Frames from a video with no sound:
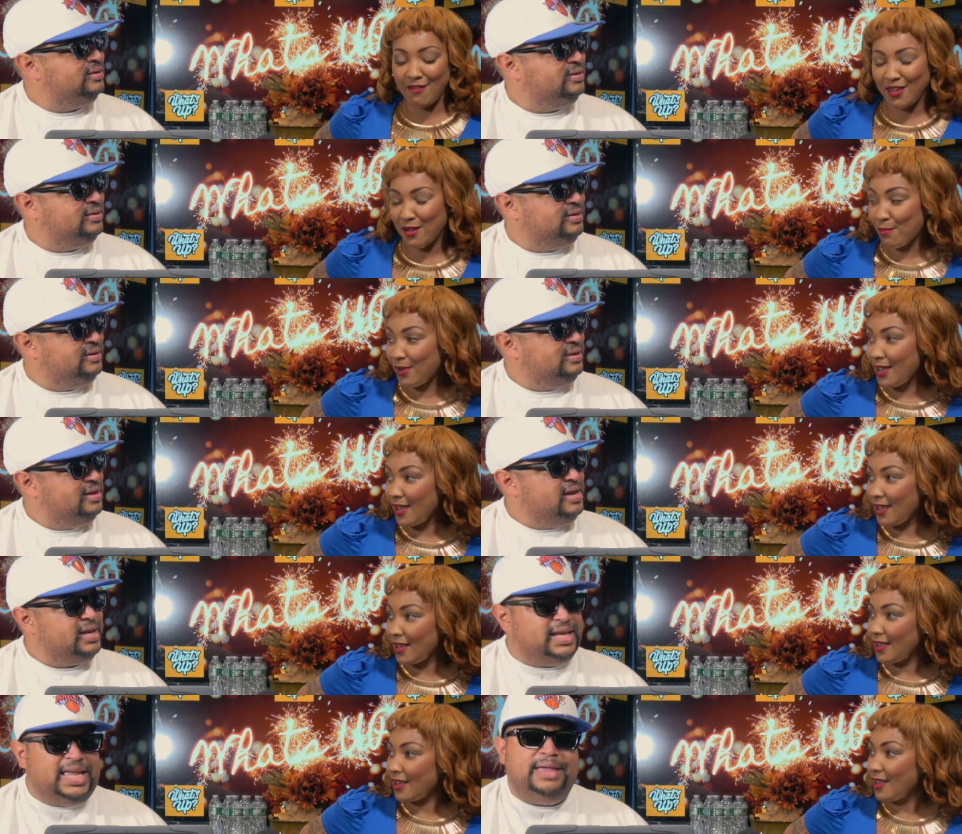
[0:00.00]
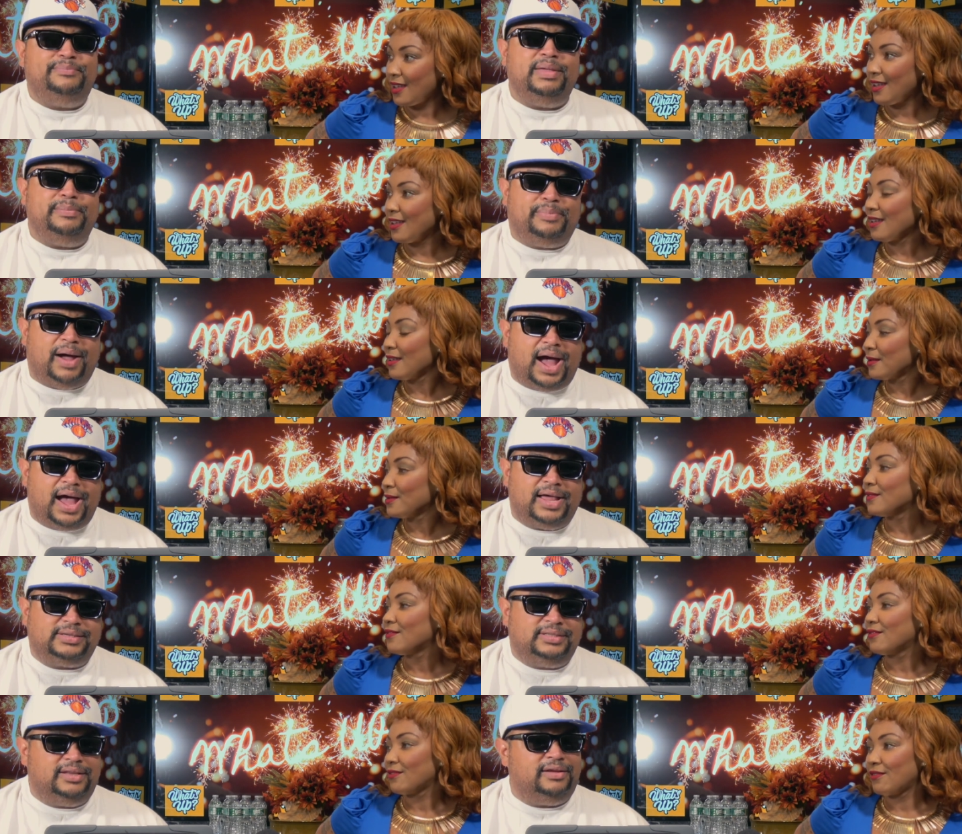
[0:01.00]
Speaker 1: Never complain.
Speaker 2: Keep it
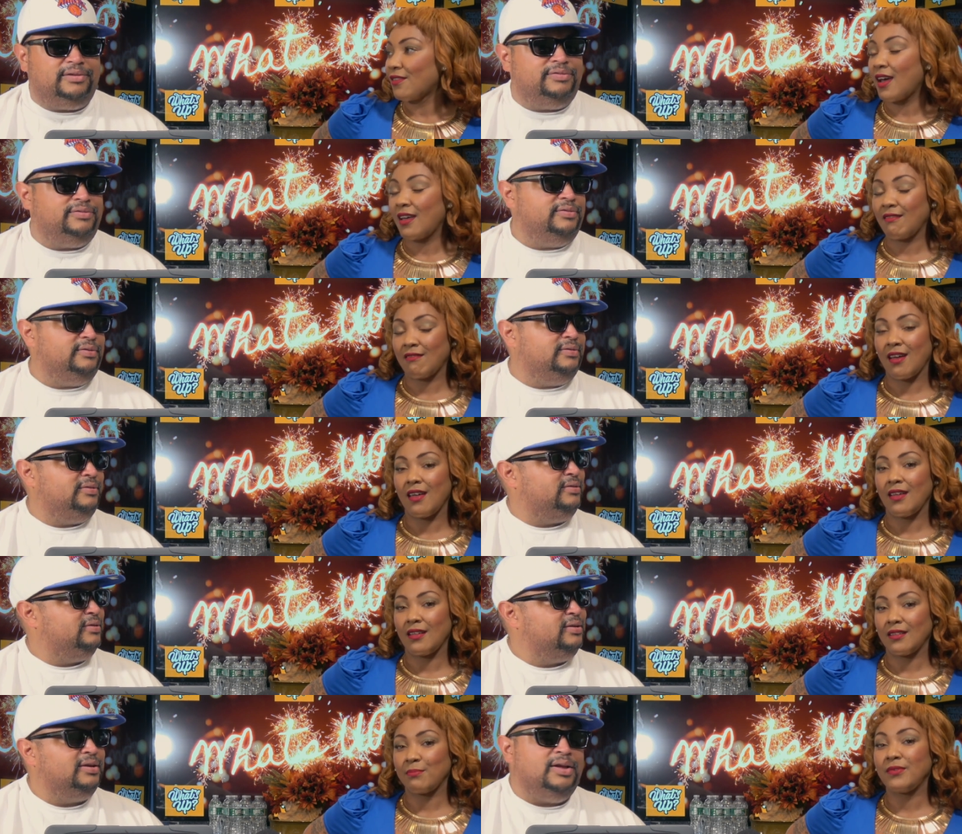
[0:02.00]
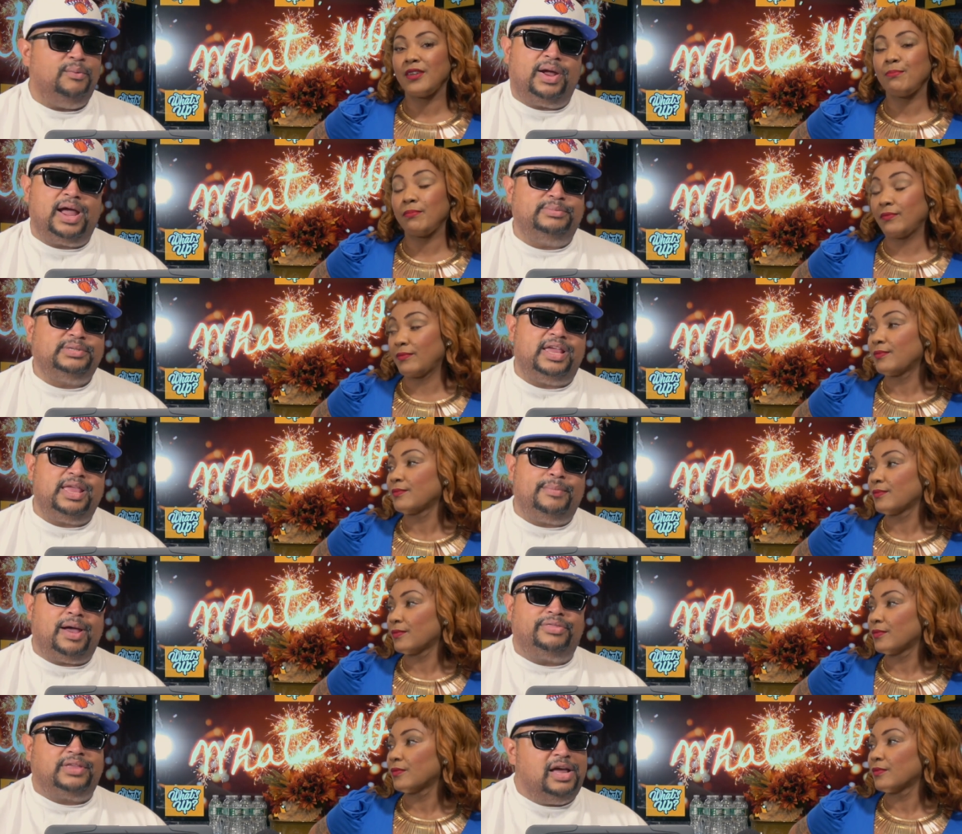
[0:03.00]
positive. Right. Right. What comes out your
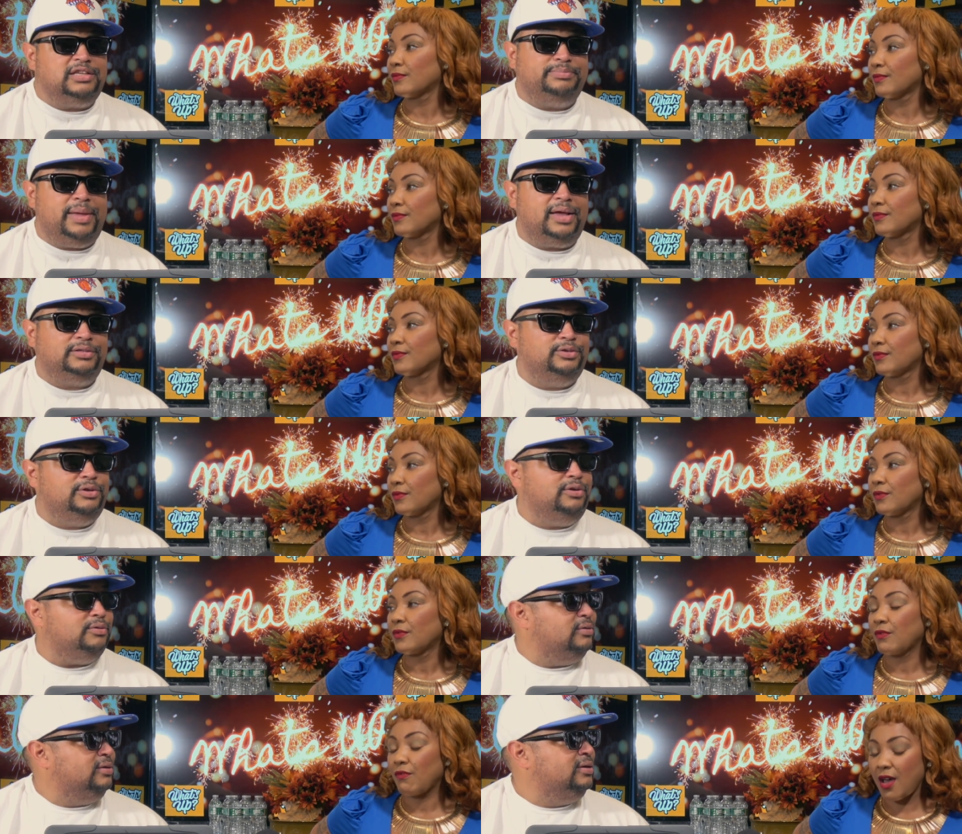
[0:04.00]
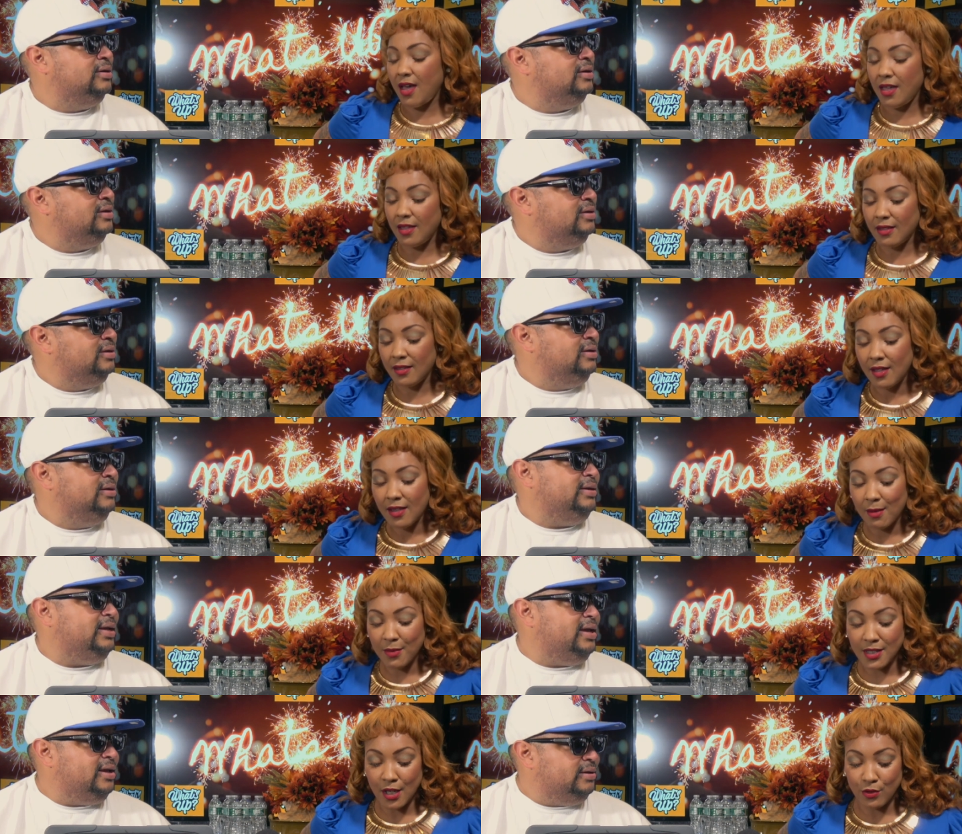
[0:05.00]
mouth comes back to you. Right. Let
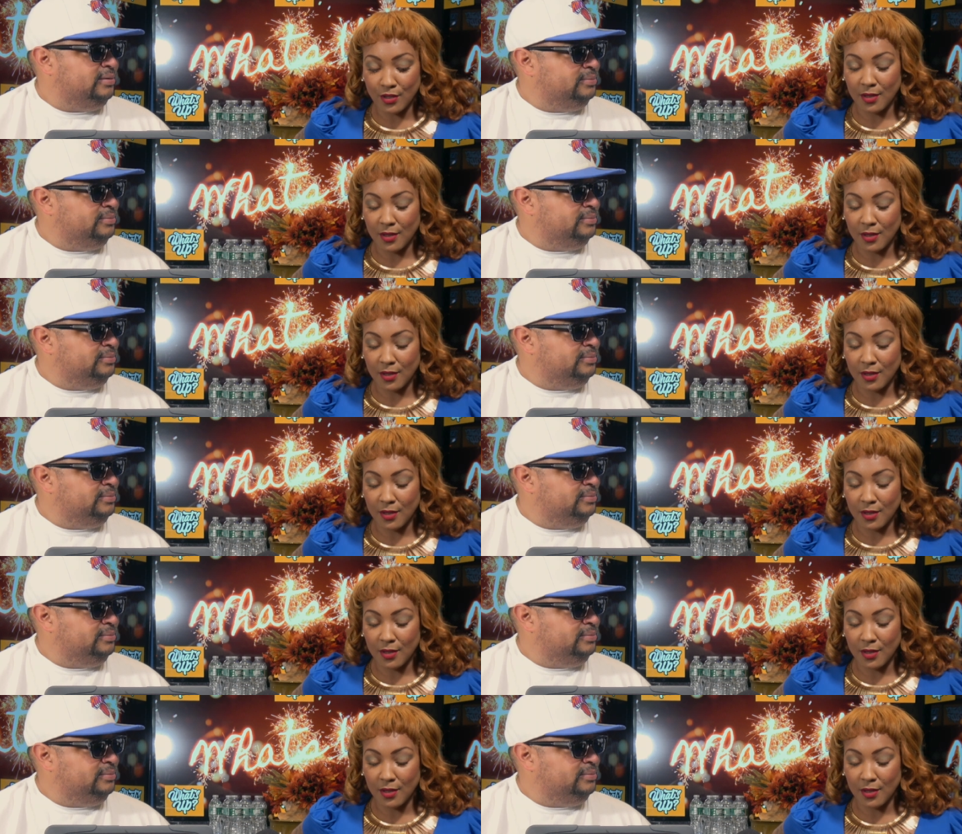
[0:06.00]
me yeah. tell you